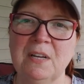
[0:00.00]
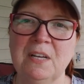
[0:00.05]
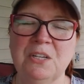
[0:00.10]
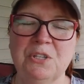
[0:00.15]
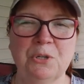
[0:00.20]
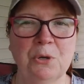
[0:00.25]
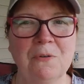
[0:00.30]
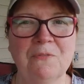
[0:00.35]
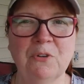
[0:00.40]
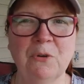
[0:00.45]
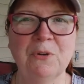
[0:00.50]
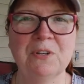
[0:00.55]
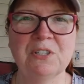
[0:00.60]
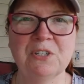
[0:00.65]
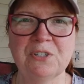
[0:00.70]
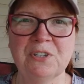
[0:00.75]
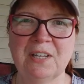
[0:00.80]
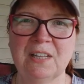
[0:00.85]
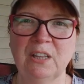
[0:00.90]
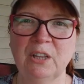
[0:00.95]
So if you're
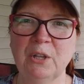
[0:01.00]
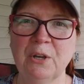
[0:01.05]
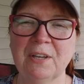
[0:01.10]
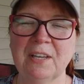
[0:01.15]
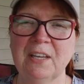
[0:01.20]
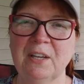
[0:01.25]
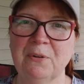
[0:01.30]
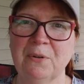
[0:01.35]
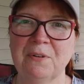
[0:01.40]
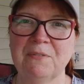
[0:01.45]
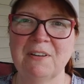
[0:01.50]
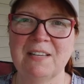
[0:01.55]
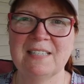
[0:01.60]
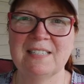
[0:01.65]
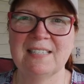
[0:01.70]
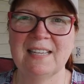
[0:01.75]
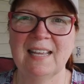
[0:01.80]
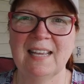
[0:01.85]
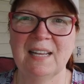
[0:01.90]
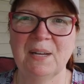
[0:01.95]
interested in looking or
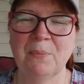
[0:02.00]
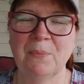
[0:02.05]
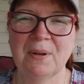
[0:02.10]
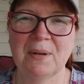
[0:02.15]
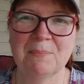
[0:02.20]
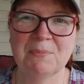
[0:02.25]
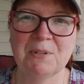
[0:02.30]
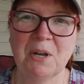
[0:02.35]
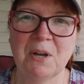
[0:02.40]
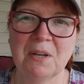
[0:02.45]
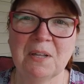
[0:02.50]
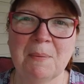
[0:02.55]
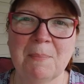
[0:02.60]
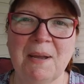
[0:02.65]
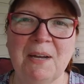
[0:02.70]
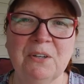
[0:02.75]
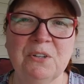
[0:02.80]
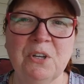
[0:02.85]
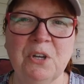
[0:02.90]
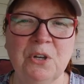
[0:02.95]
investigating what I'm talking
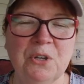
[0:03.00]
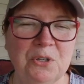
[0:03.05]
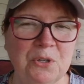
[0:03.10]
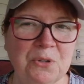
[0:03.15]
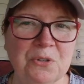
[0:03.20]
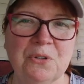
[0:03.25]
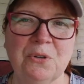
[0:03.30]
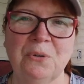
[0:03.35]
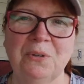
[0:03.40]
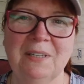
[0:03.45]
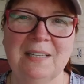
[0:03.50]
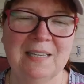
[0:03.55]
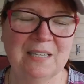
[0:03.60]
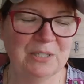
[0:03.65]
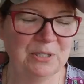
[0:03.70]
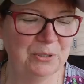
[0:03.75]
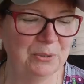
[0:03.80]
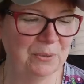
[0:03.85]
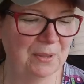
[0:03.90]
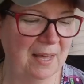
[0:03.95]
about, you certainly can
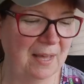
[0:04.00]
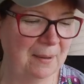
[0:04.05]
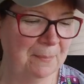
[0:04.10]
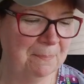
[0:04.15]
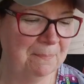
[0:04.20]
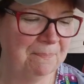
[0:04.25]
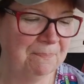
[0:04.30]
do that.